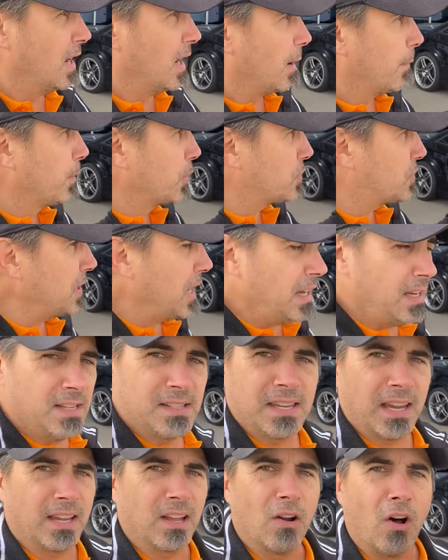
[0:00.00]
a Mercedes,
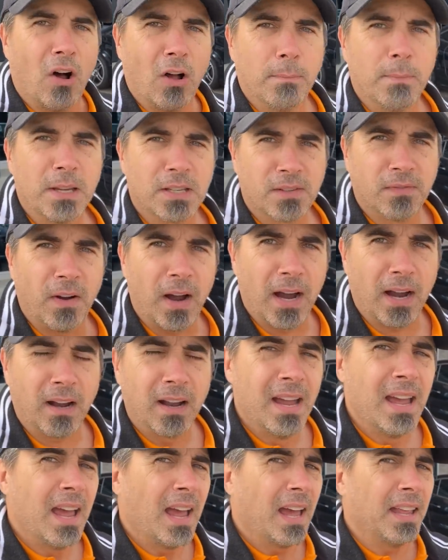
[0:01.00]
they can all misfire.
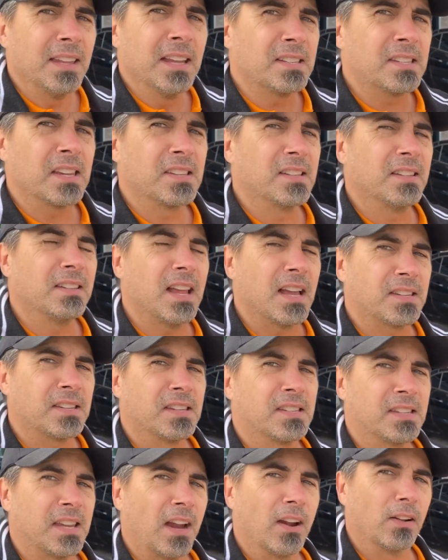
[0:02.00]
And this isn't
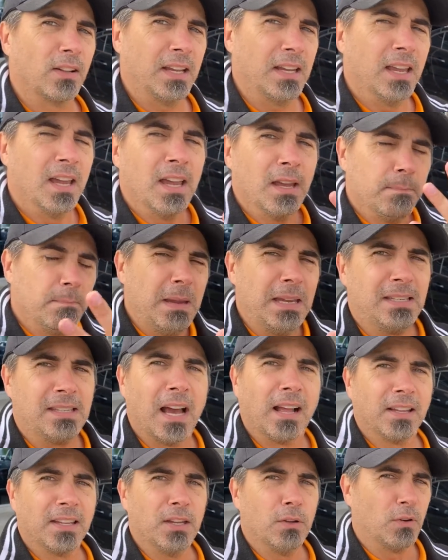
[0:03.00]
necessarily me
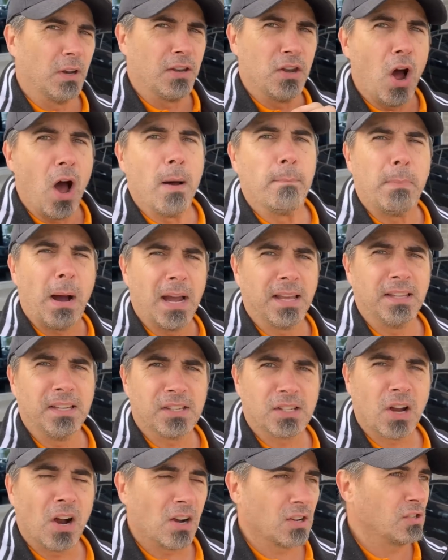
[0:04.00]
telling you to not buy these
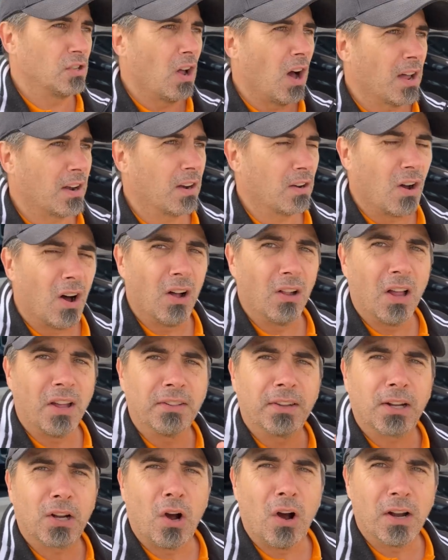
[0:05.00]
cars. Not at all. On
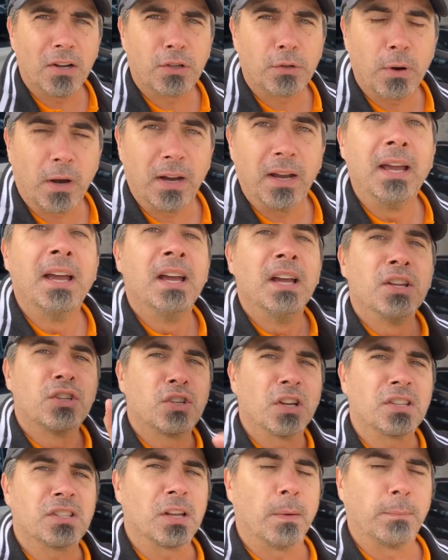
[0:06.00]
the contrary,
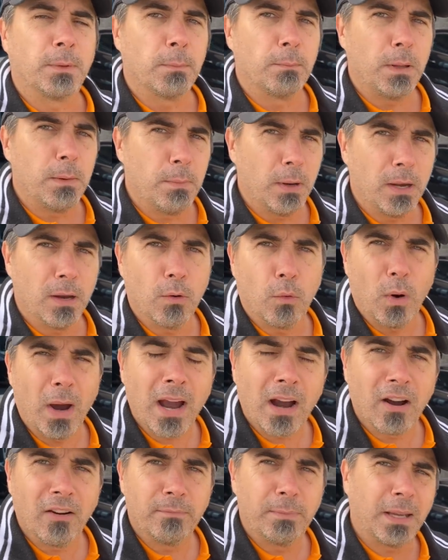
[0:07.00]
just something to be
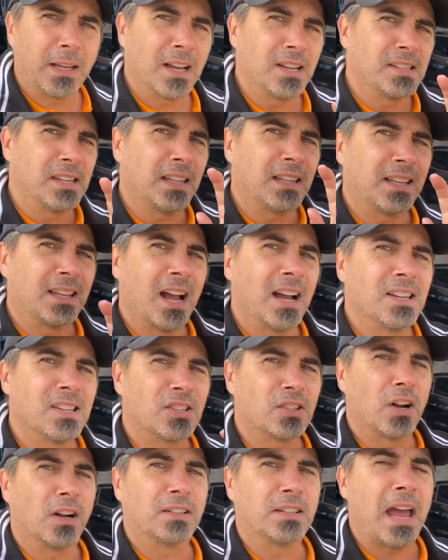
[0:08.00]
aware of, because it does
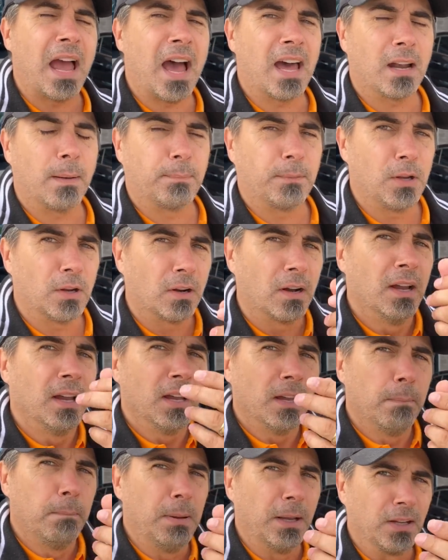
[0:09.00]
start to add up your
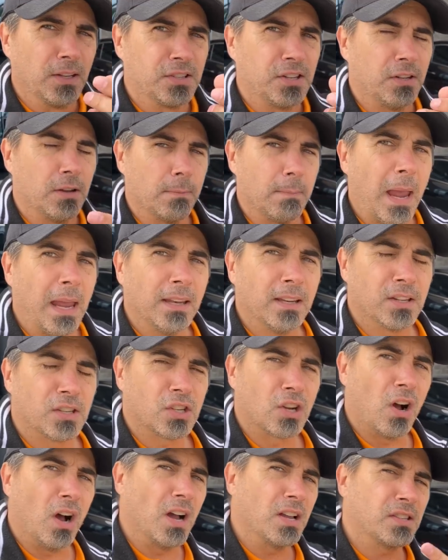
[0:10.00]
bills and your maintenance
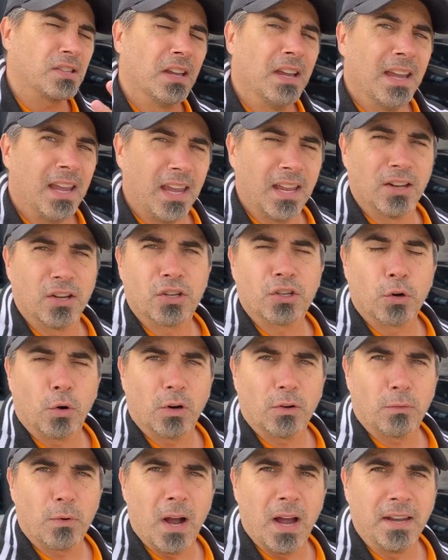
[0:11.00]
costs in a short
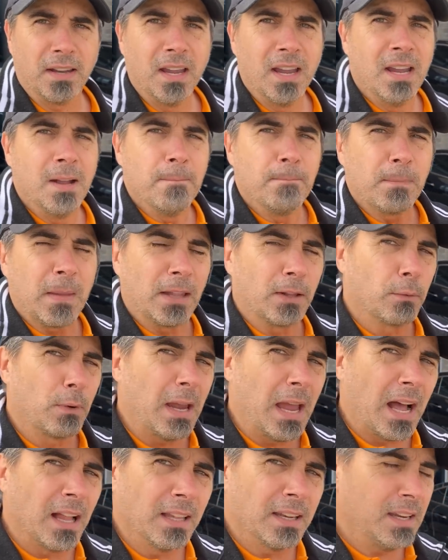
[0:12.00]
run. And the
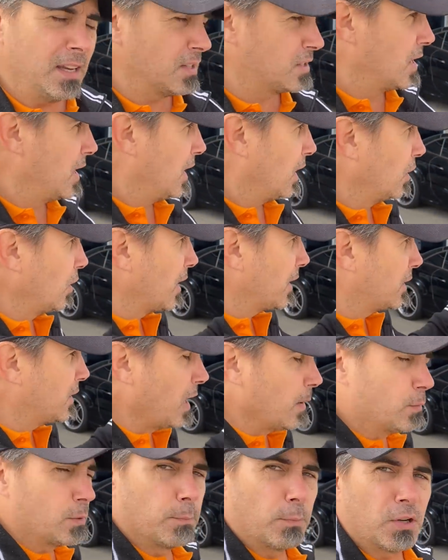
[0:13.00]
reality is, a lot of
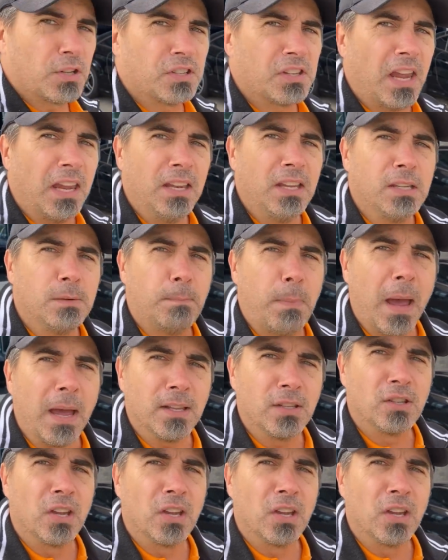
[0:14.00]
times Mercedes-Benz